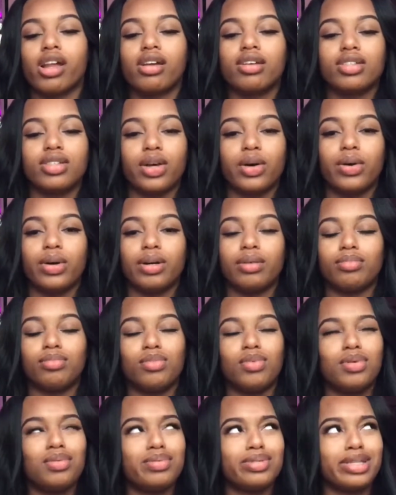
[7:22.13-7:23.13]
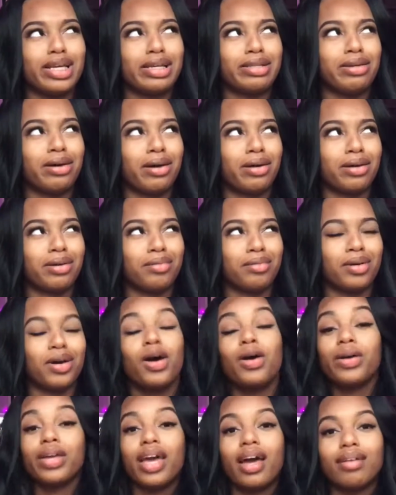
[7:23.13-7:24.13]
so what was I talking about?
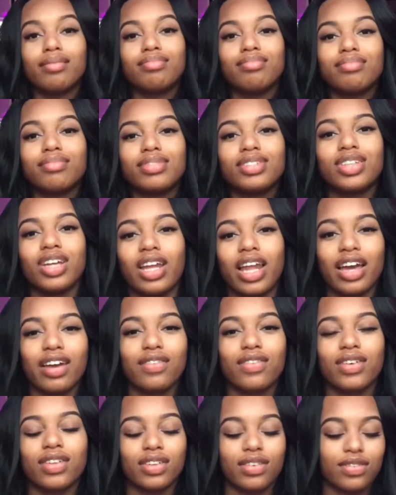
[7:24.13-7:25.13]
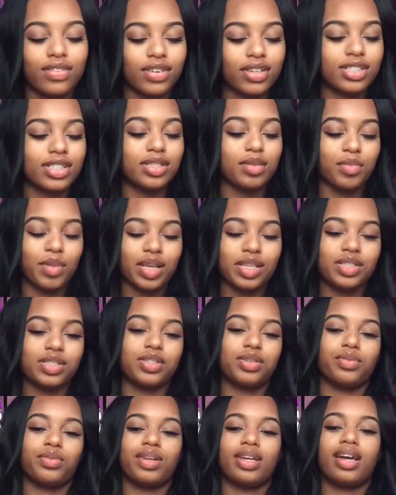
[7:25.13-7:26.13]
Oh yeah, so like for the first
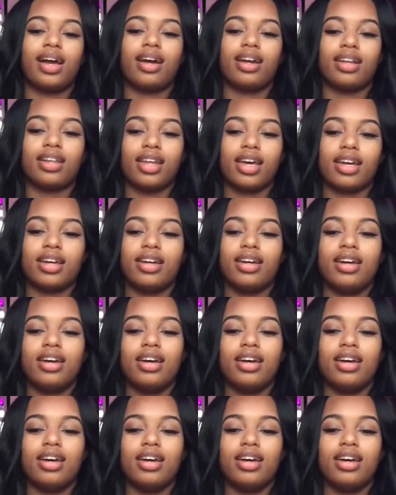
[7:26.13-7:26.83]
semester we kind of like